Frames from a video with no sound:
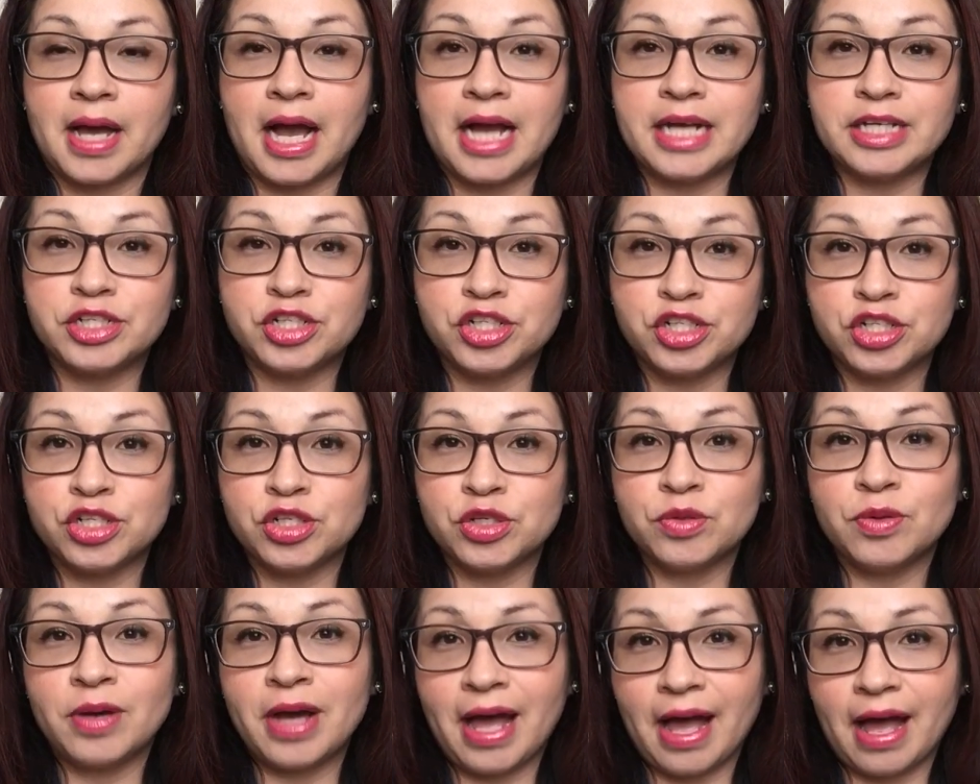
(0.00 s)
I
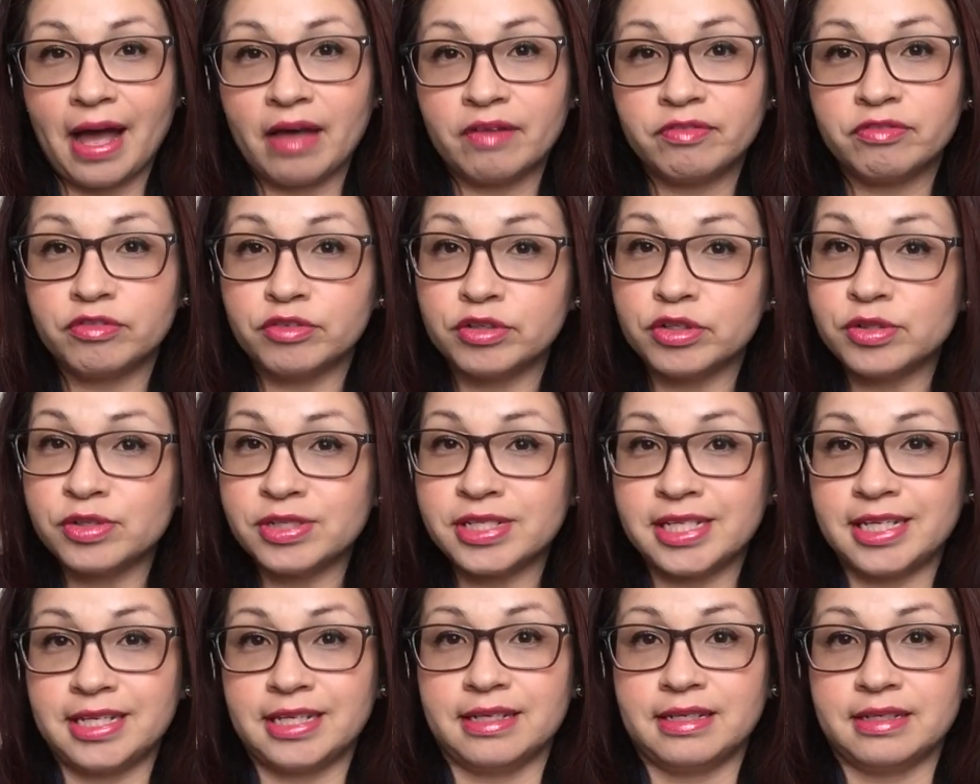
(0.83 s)
do have
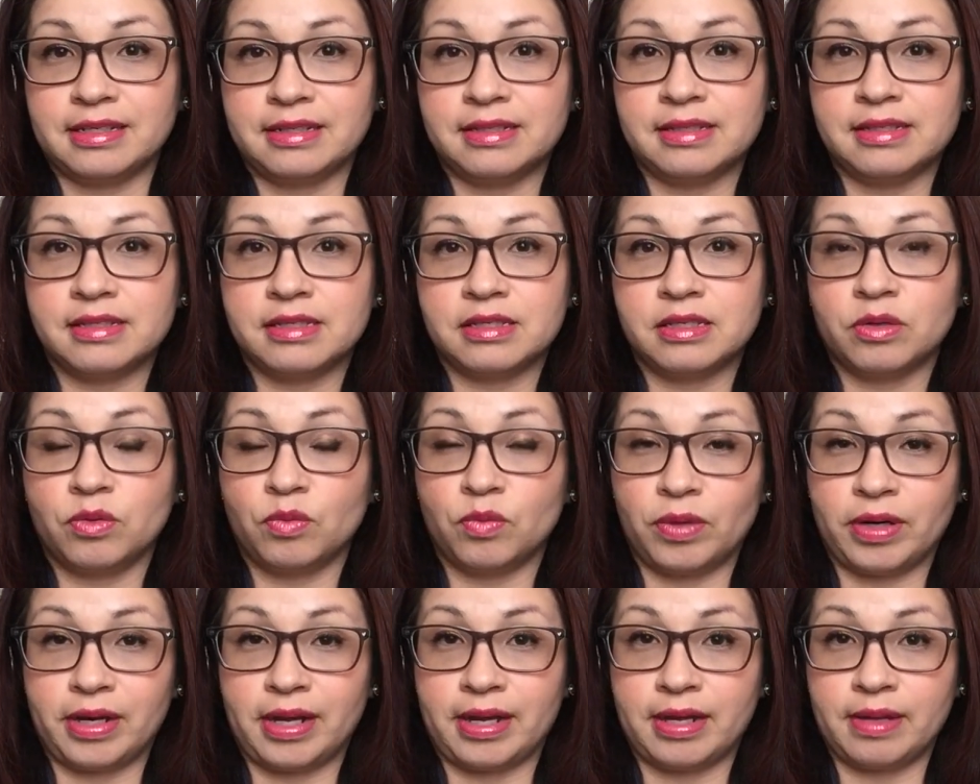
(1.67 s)
routines
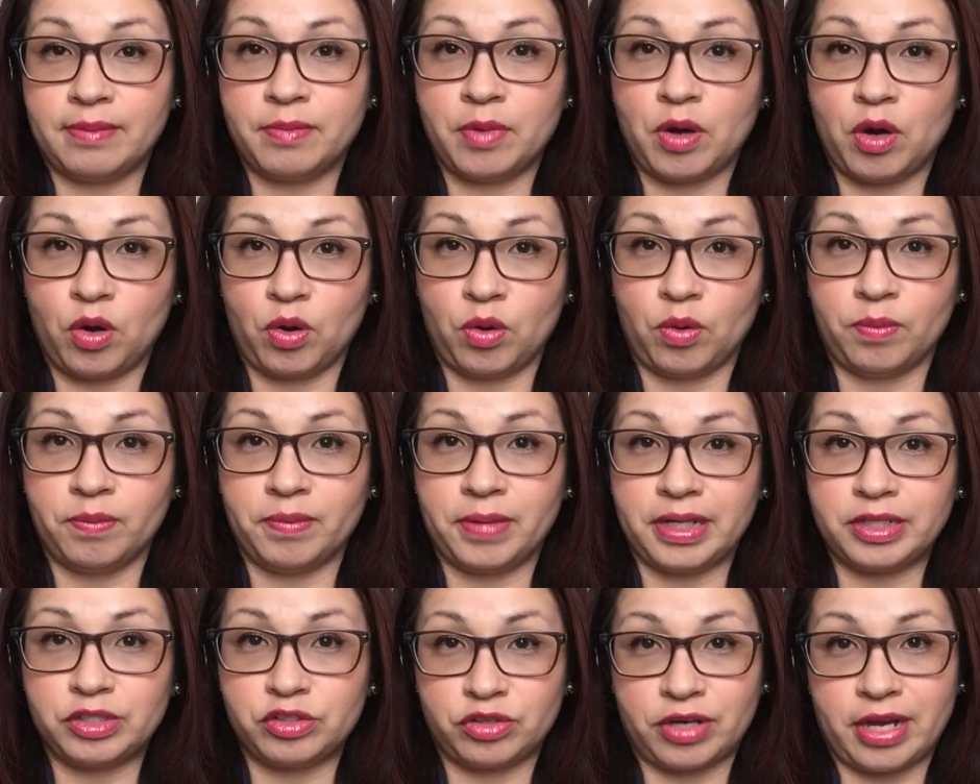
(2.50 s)
when I am
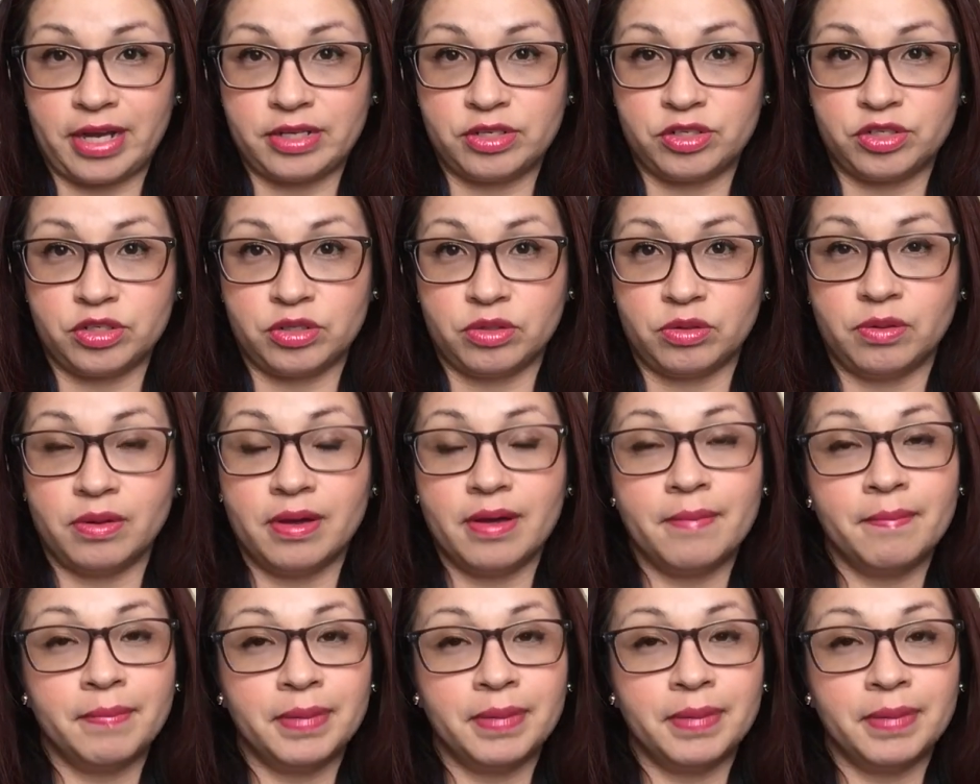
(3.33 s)
home. I try to.